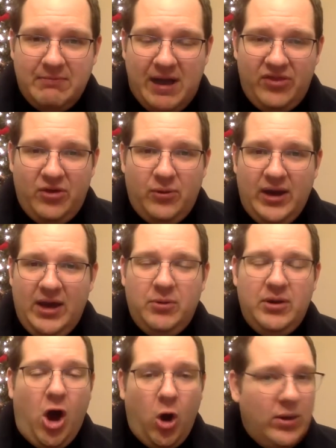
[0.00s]
by the way, we
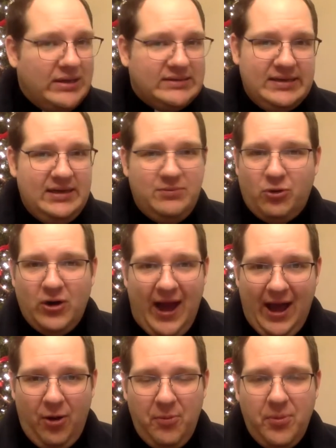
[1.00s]
always need more
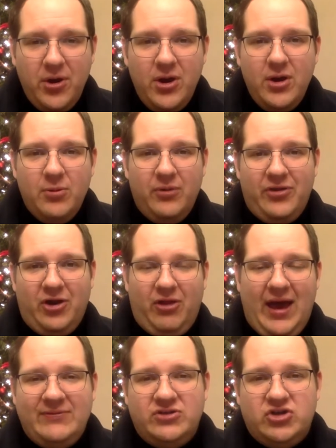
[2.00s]
help with our
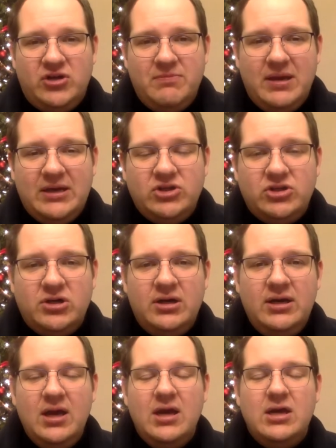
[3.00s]
live stream ministry.